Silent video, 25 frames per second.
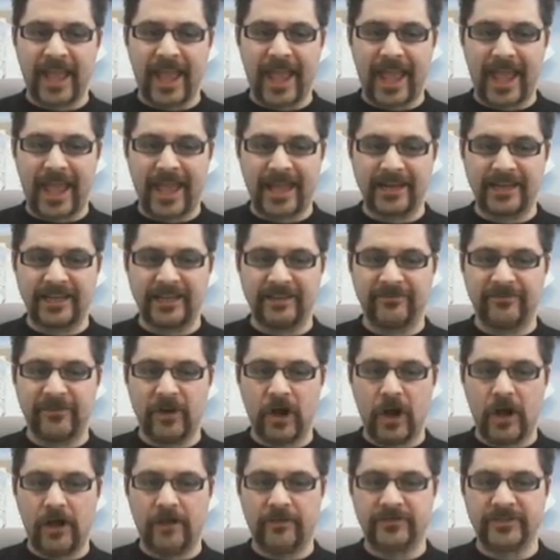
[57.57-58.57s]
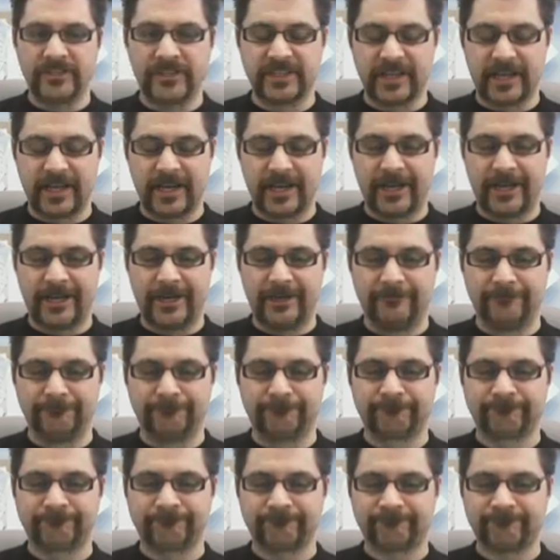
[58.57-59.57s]
And it involves
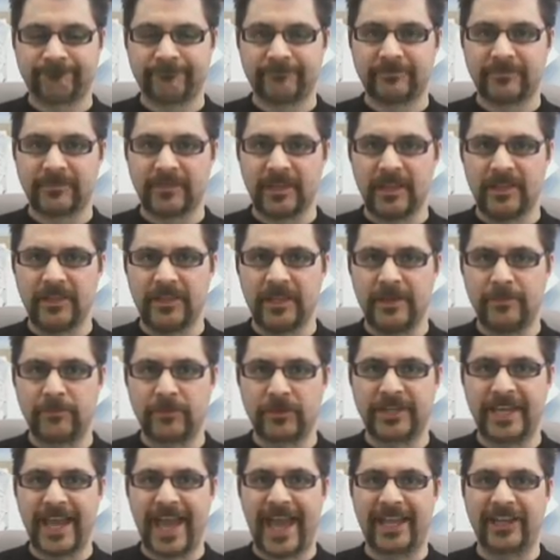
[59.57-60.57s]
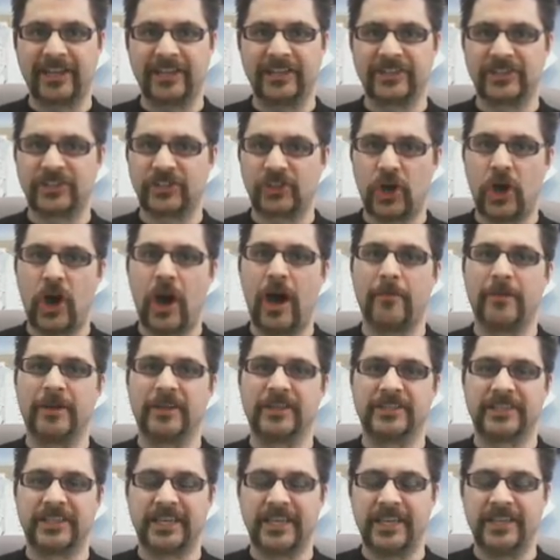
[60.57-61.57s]
the protagonist,
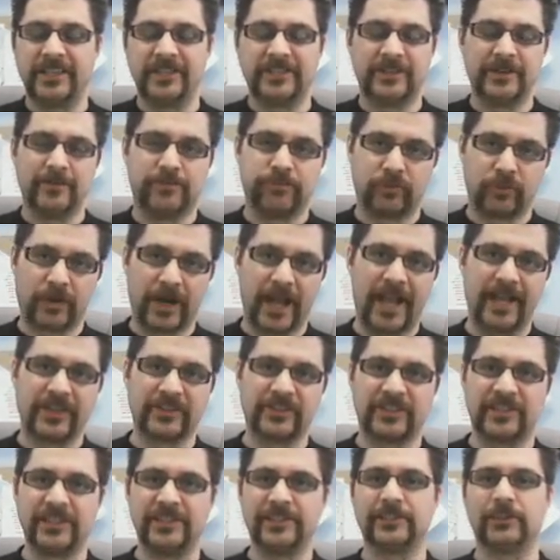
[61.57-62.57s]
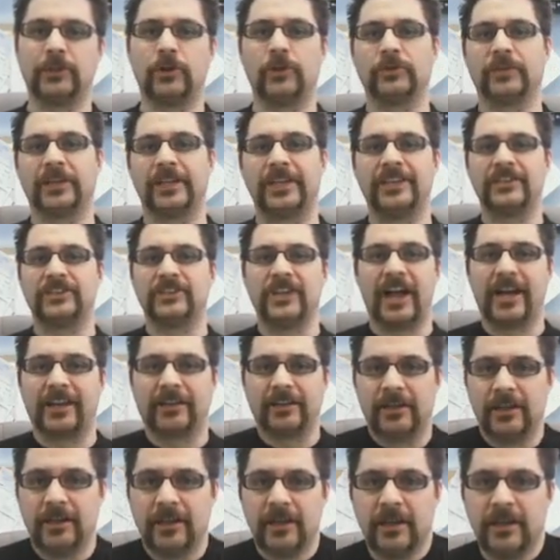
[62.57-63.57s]
Thomas. He's depressed, he's lonely, he's
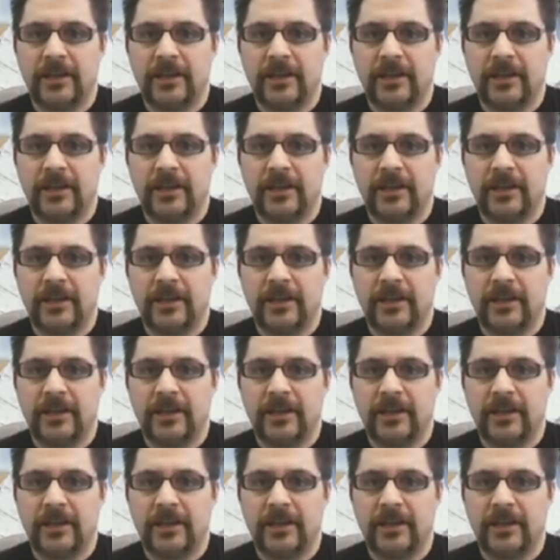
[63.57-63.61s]
not